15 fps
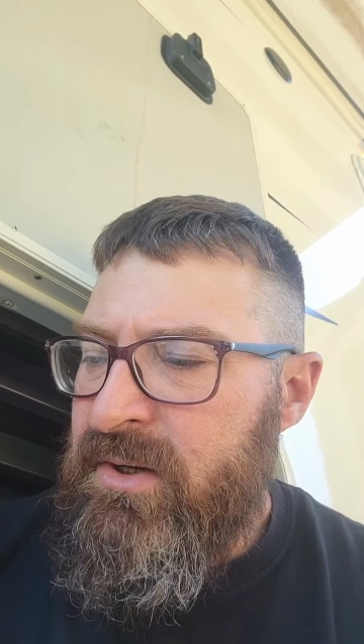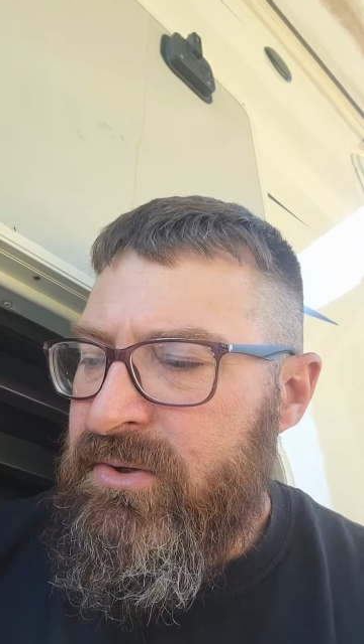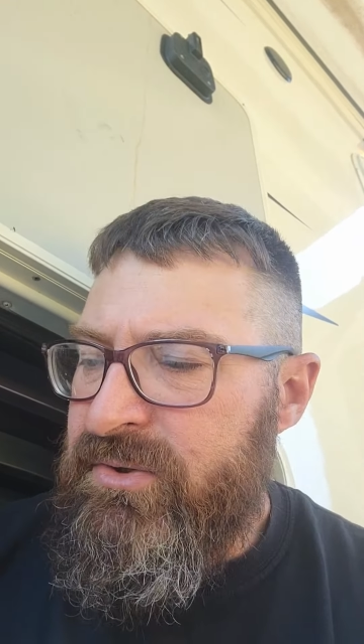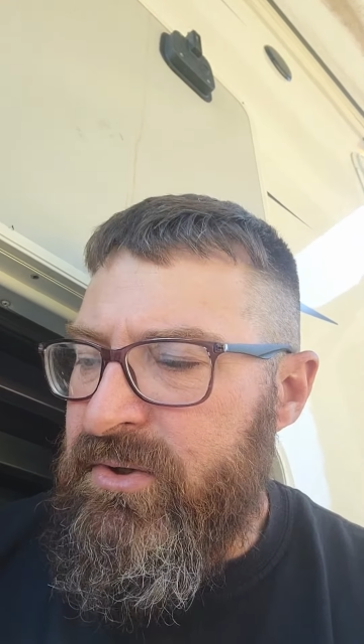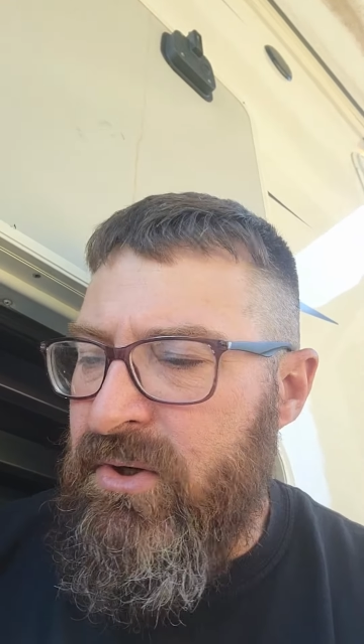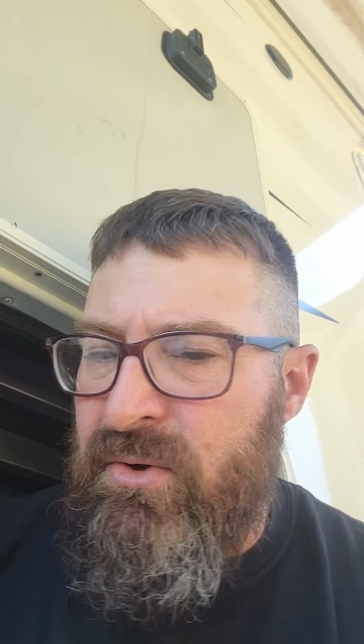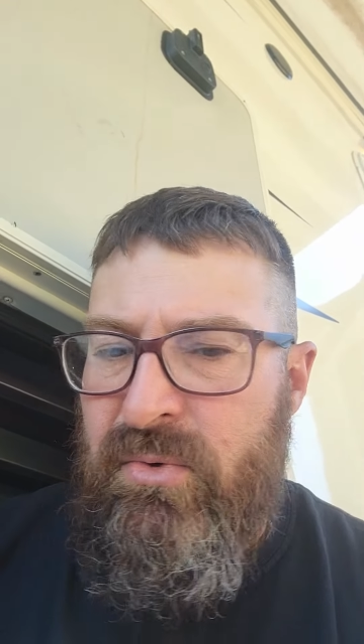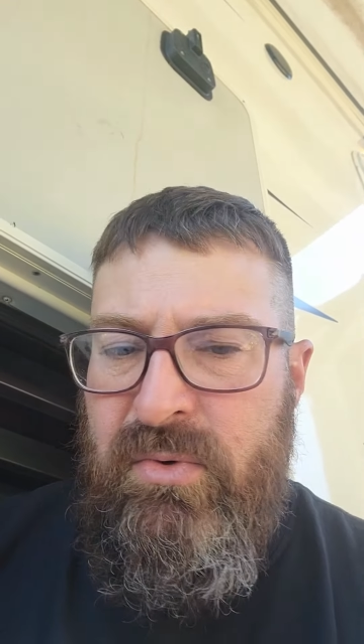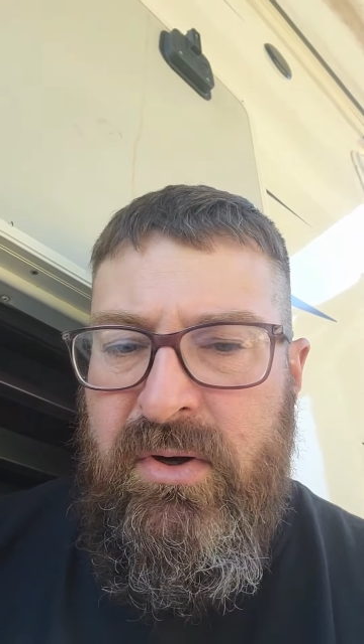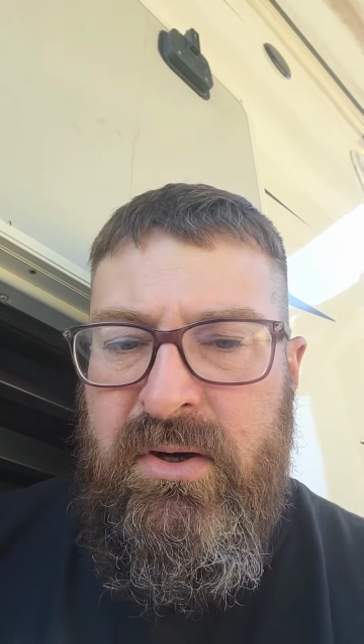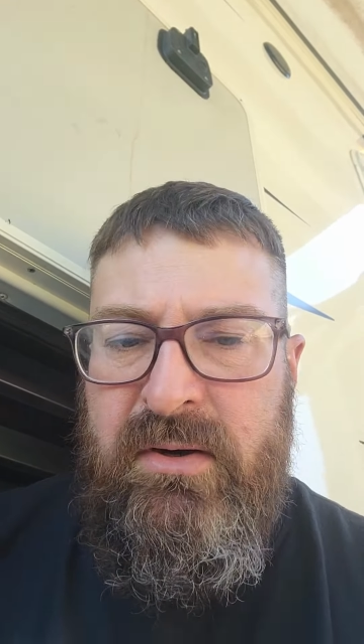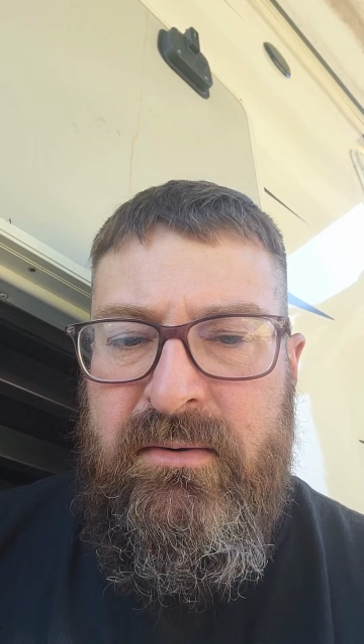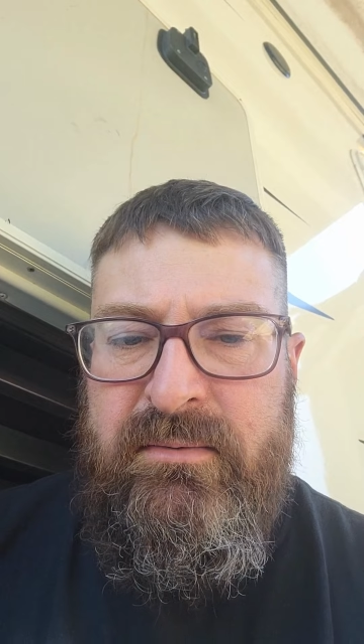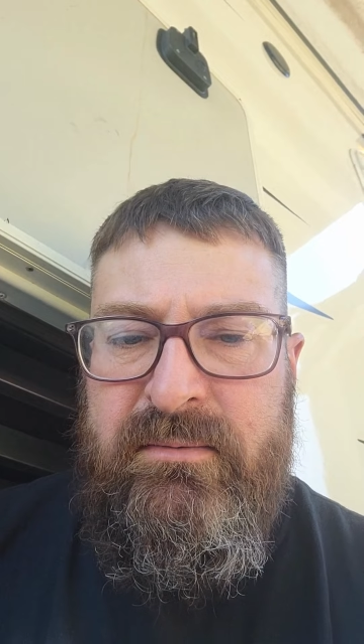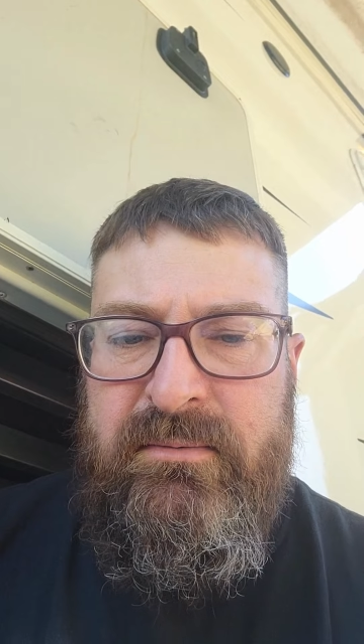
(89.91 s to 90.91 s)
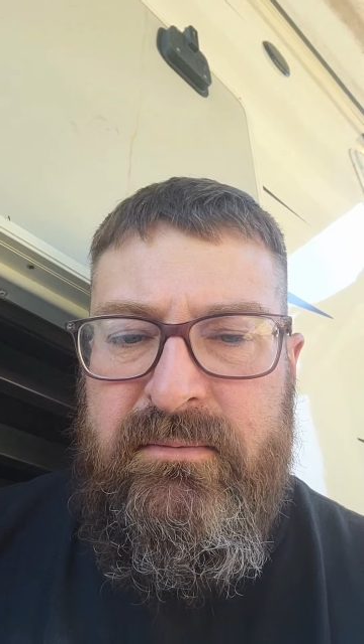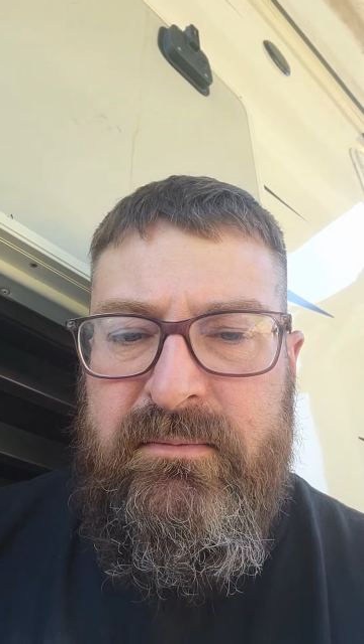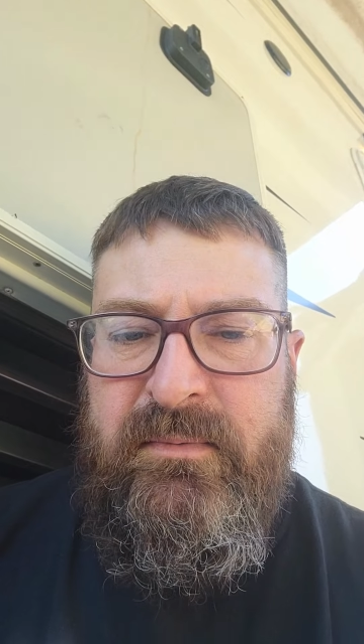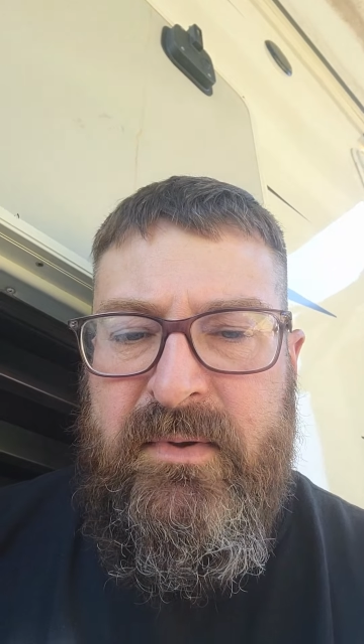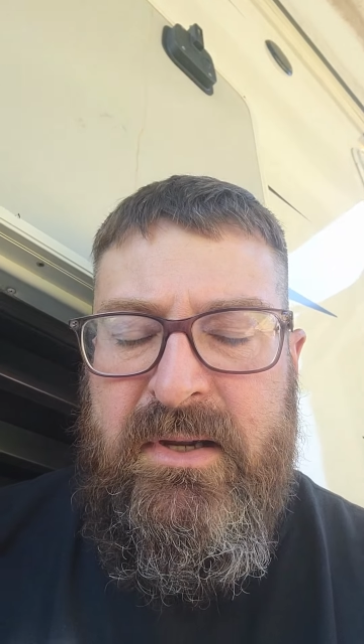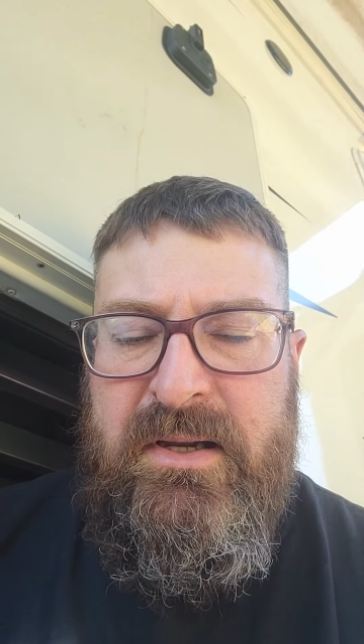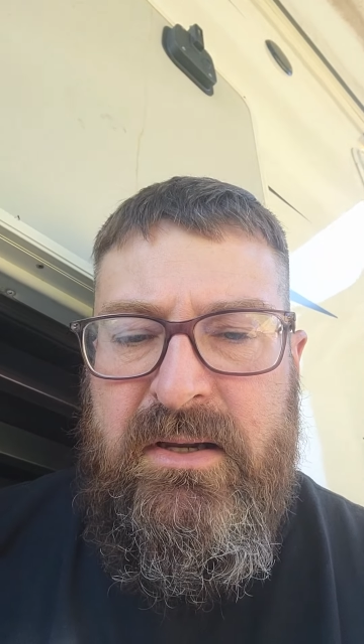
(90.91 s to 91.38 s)
So
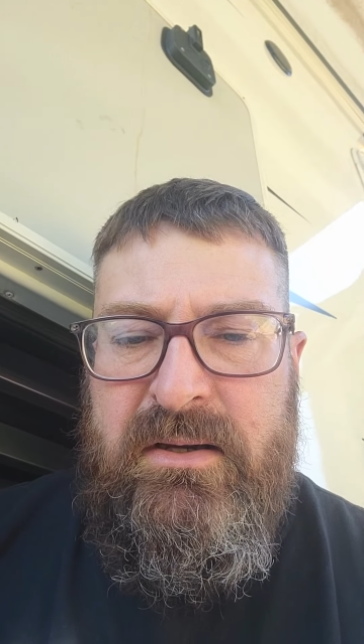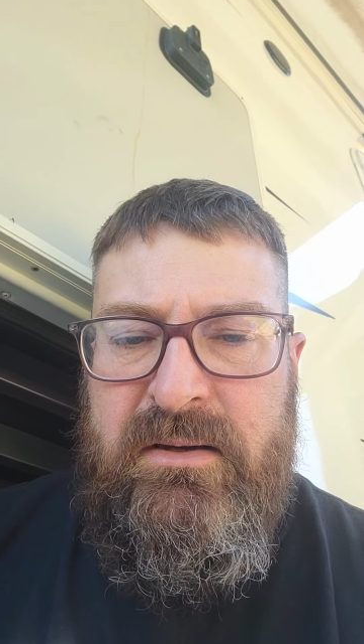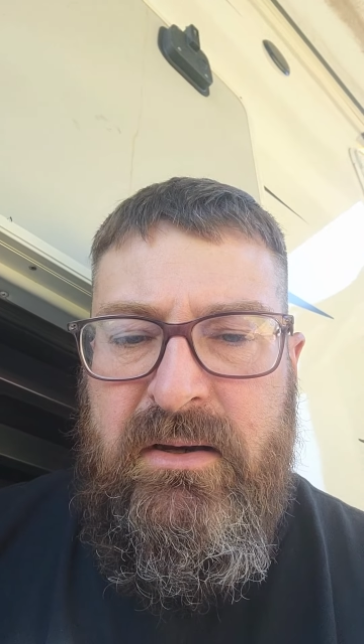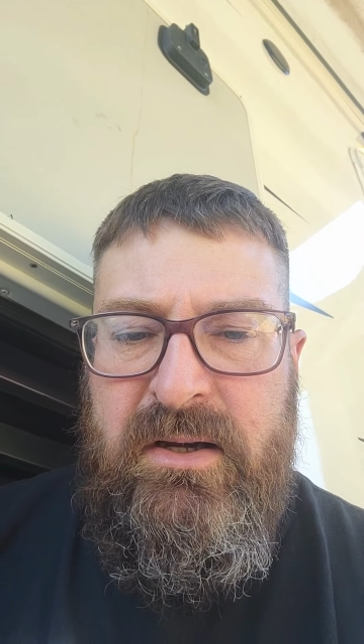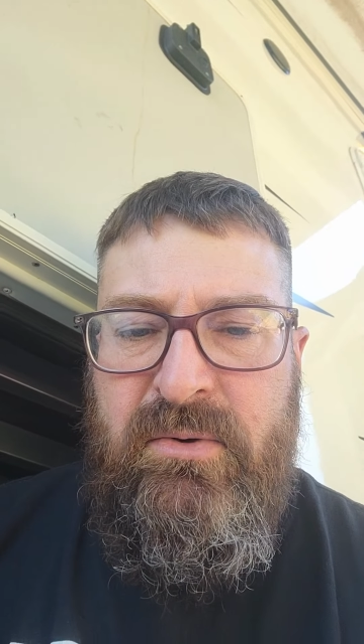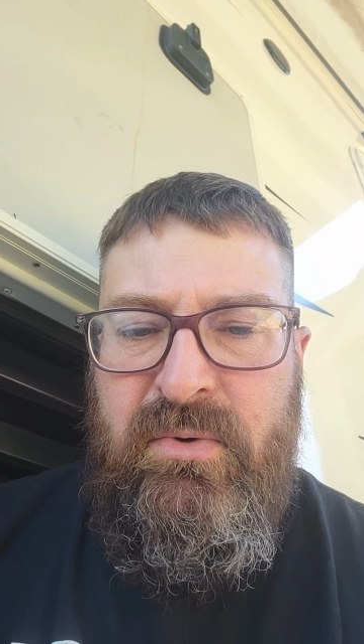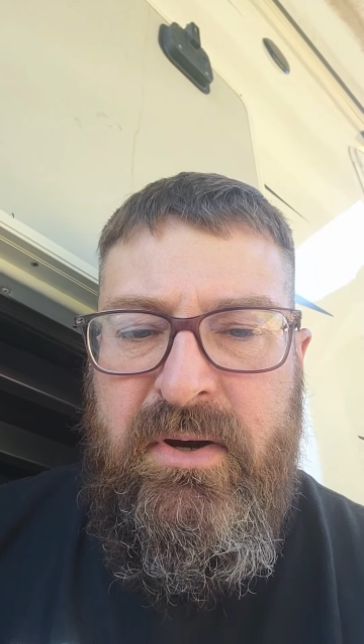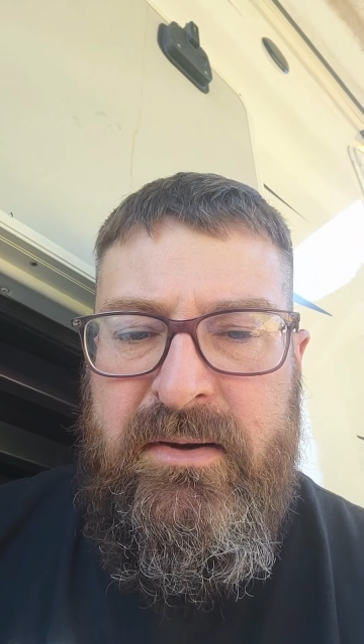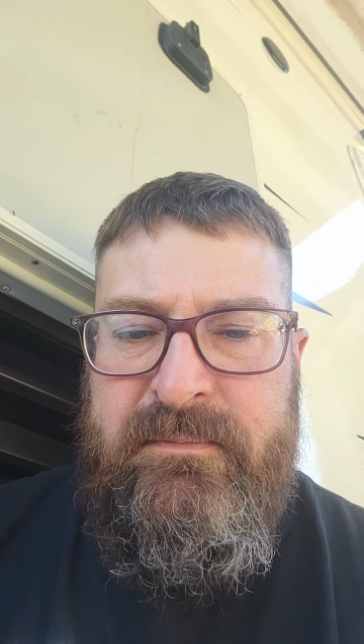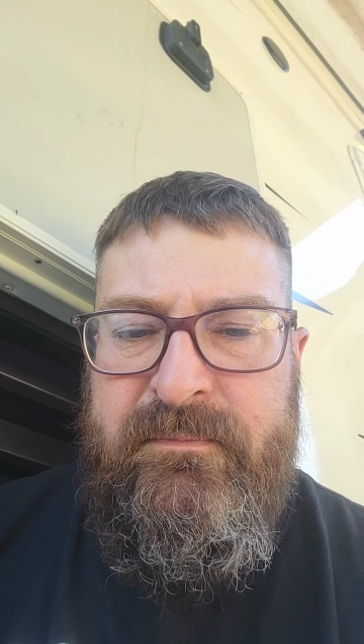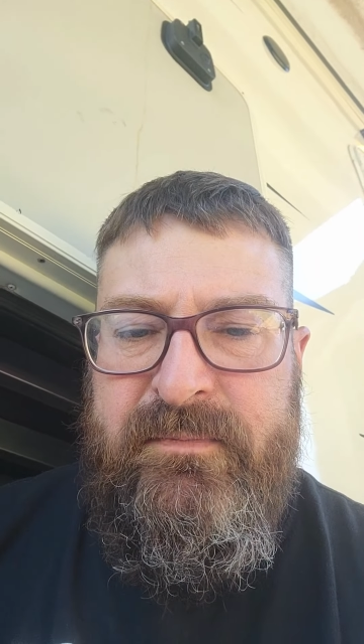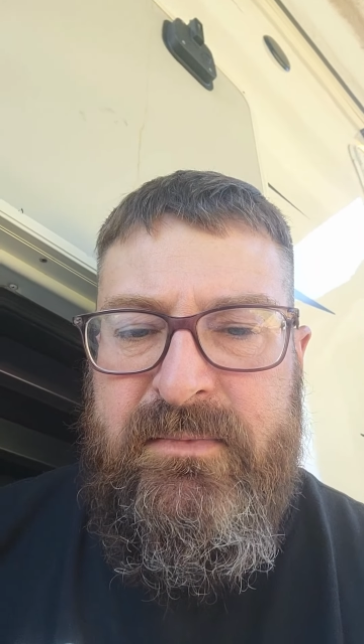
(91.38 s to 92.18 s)
anyway,